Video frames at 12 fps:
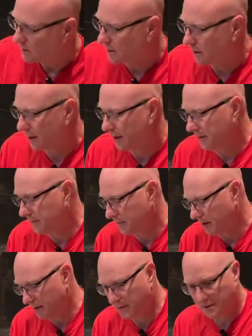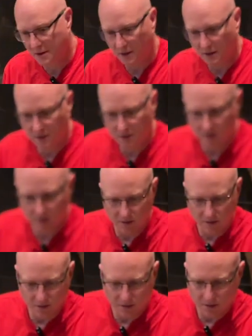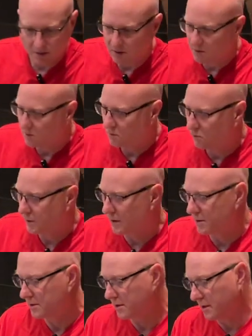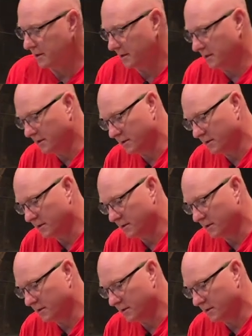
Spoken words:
All right, I think we are done.